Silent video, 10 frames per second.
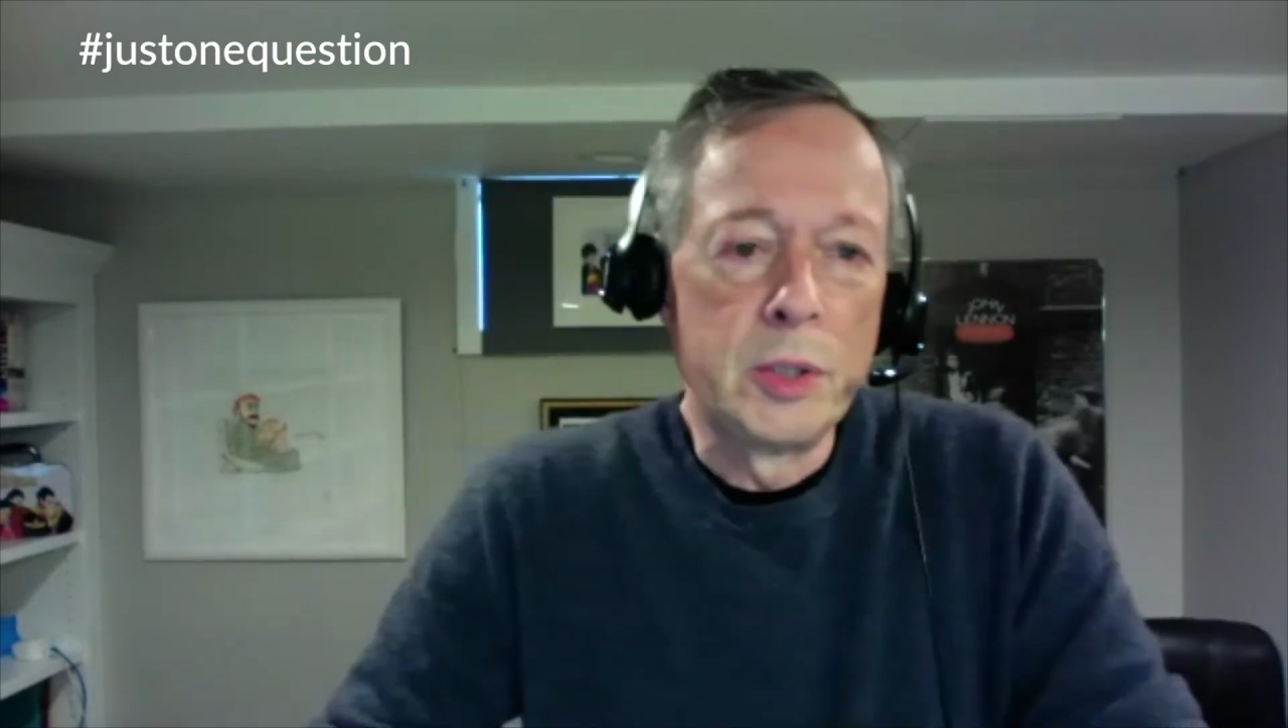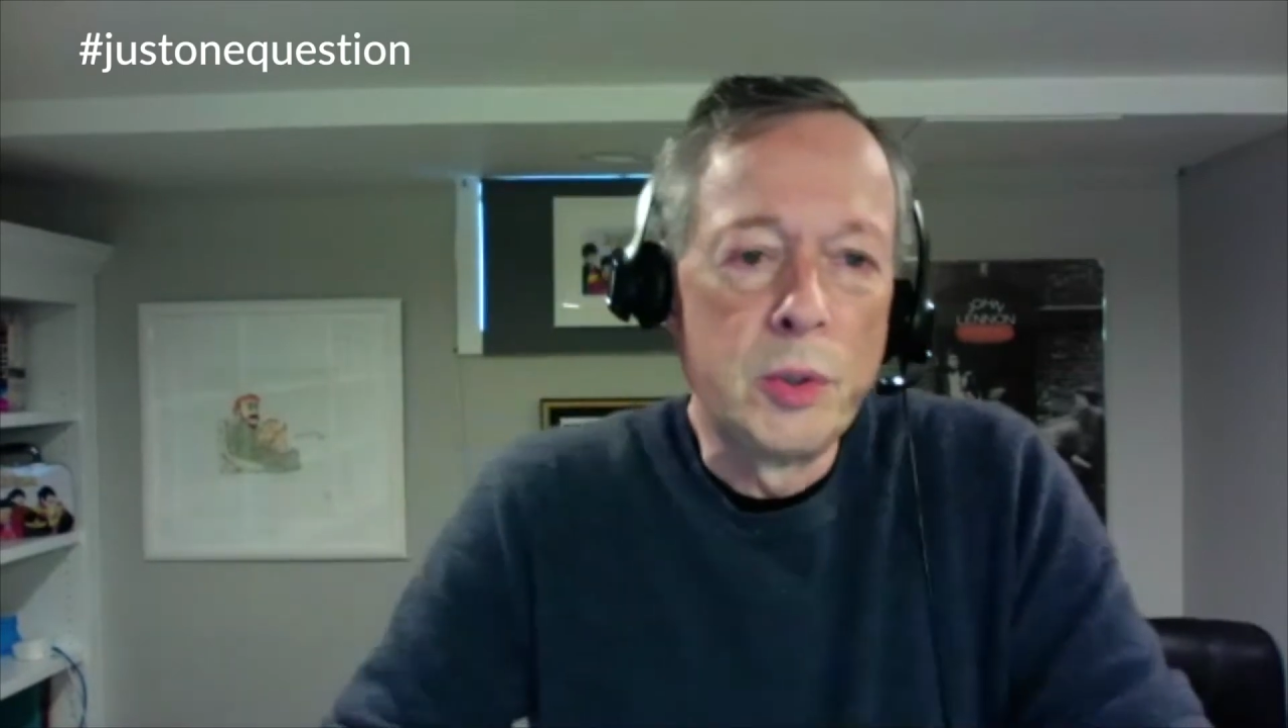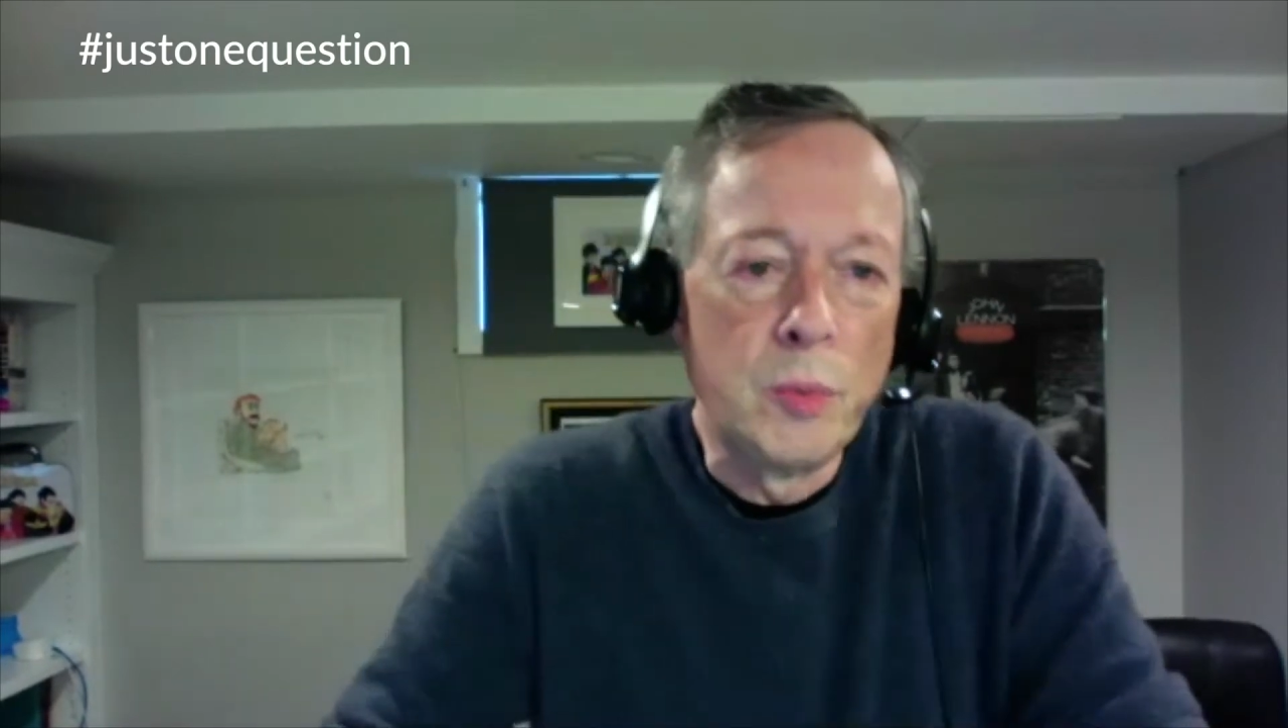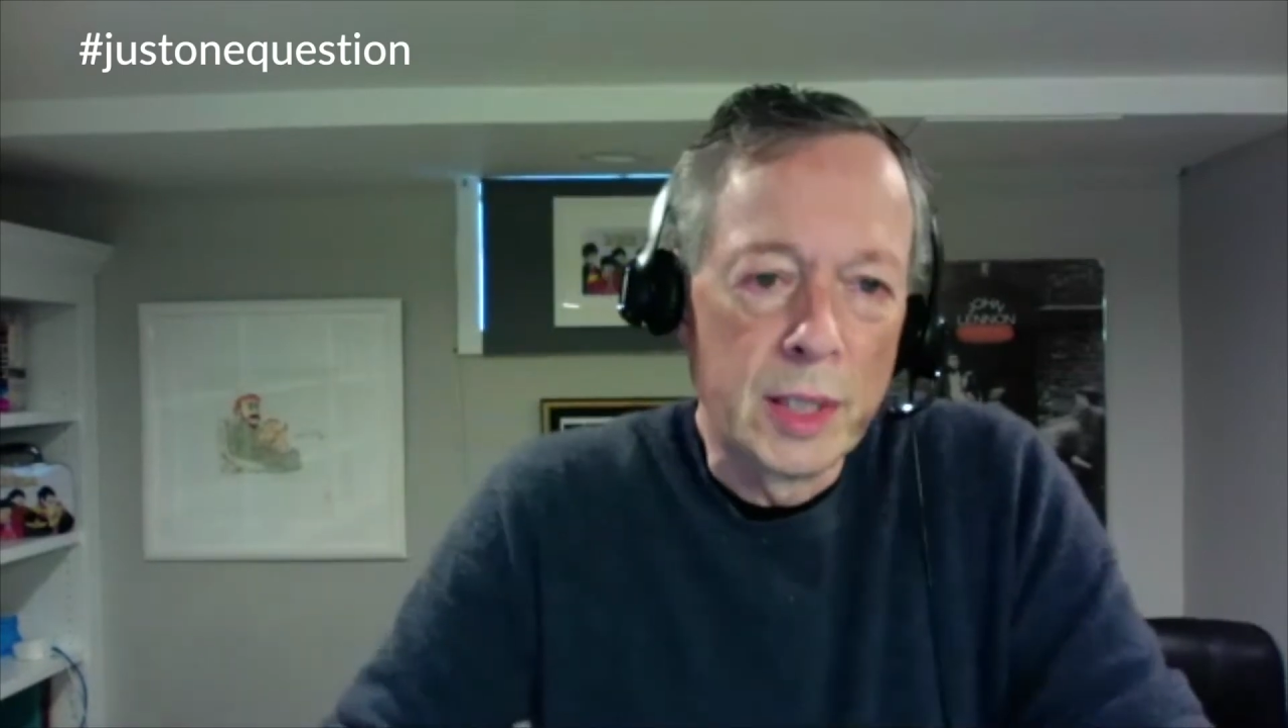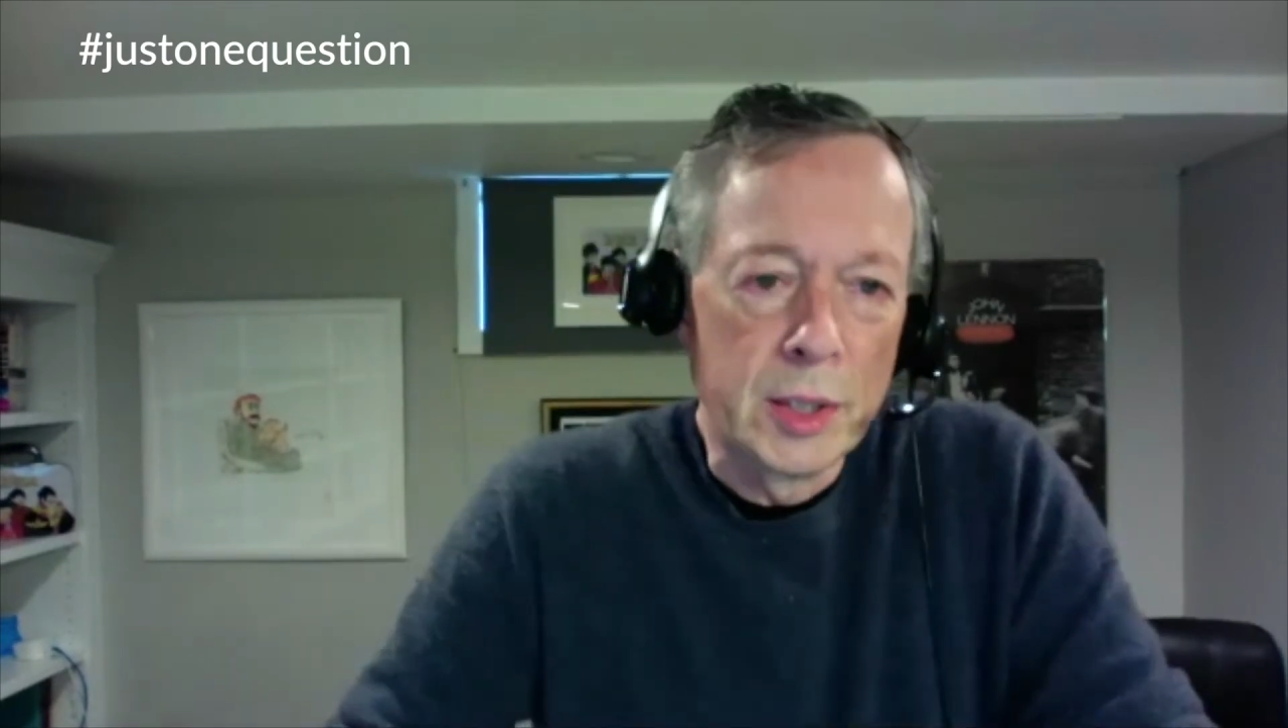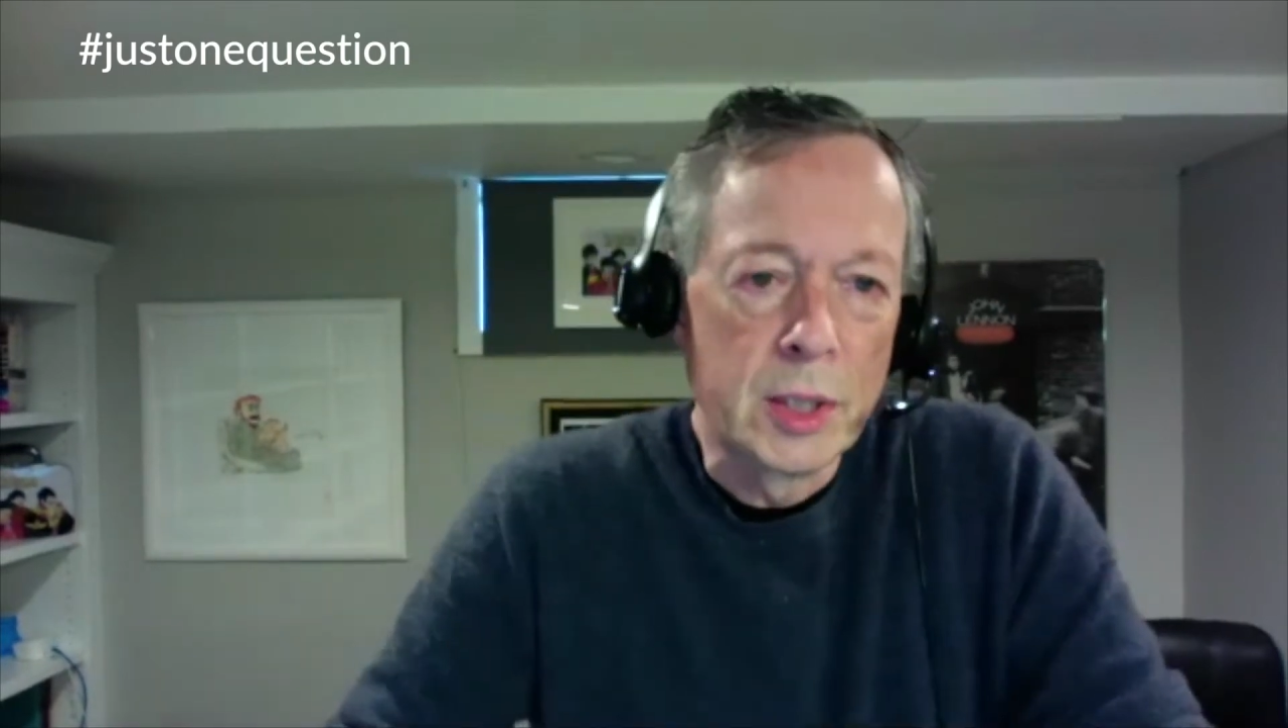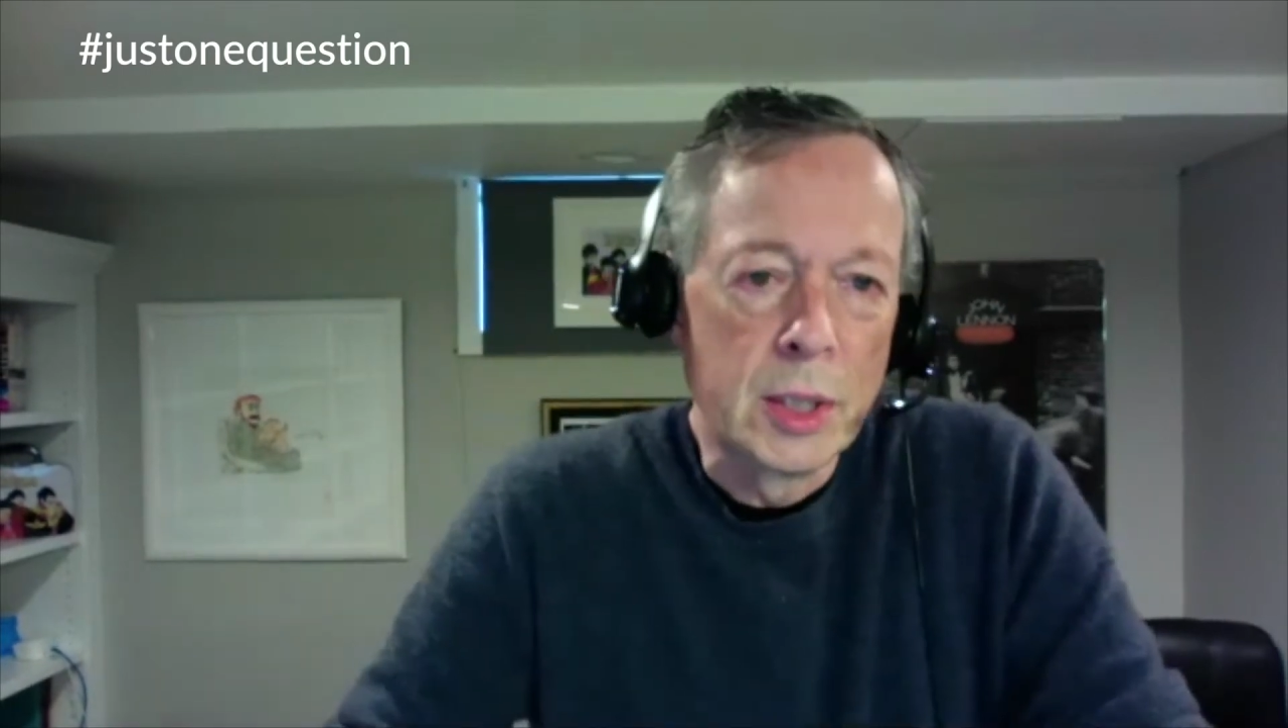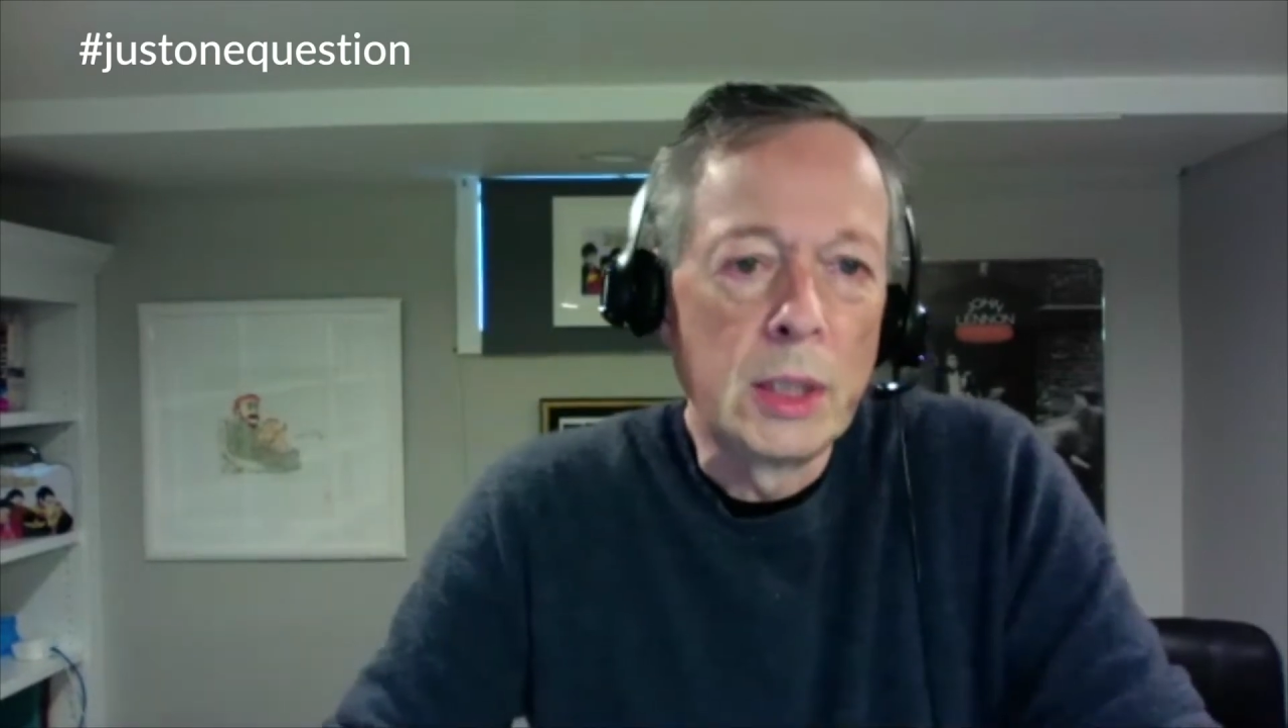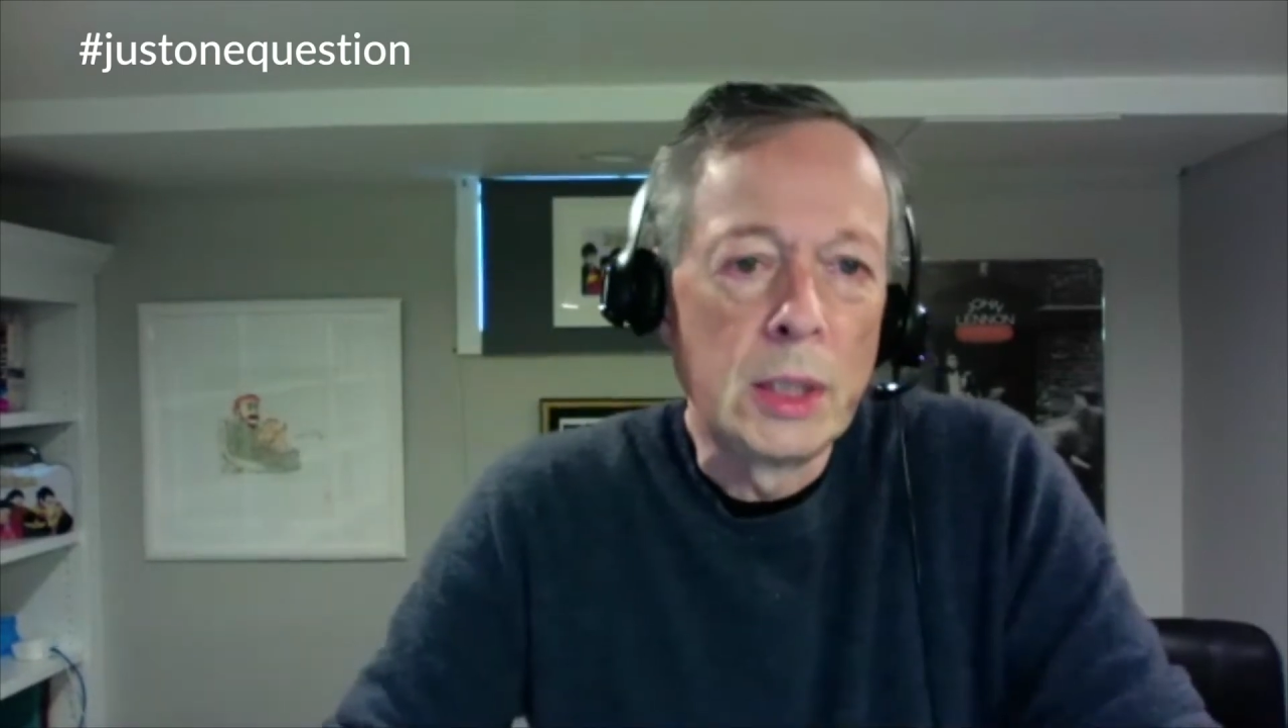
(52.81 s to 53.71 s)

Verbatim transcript: to us